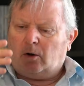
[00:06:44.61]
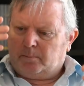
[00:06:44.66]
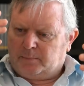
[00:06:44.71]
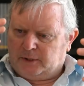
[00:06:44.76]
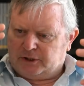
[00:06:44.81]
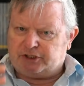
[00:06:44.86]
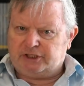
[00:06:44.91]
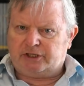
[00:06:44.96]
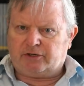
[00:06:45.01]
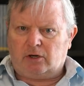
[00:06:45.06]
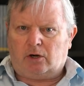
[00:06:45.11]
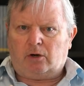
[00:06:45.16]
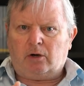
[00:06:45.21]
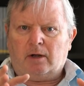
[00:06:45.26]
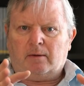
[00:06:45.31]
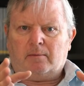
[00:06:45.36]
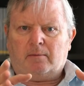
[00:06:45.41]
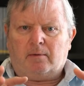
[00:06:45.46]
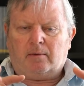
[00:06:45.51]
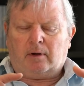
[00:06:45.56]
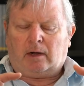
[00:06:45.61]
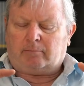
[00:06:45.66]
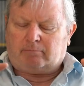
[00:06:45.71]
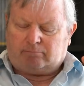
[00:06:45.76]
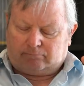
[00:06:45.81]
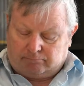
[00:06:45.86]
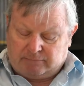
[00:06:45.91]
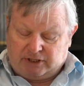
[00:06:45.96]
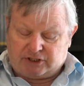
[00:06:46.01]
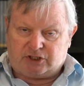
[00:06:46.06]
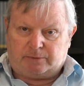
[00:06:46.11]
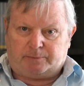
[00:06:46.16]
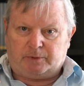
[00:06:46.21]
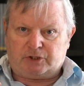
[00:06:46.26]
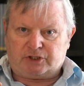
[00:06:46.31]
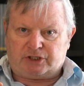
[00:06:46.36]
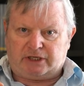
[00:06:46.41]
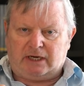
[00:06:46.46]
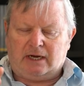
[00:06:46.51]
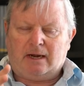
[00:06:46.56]
Pajero,
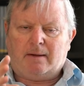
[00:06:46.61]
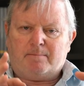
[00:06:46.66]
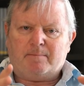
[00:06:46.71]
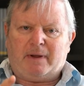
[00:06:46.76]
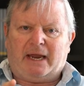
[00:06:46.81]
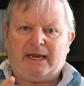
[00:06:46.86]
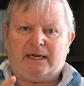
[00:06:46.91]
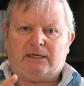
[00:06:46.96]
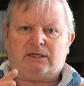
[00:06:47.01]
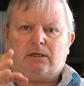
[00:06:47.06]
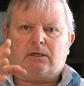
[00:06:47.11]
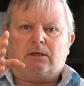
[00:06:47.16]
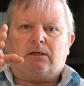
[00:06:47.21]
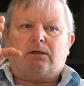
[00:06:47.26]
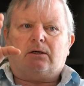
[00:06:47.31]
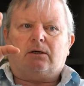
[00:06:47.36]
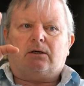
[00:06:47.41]
Mitsubishi, made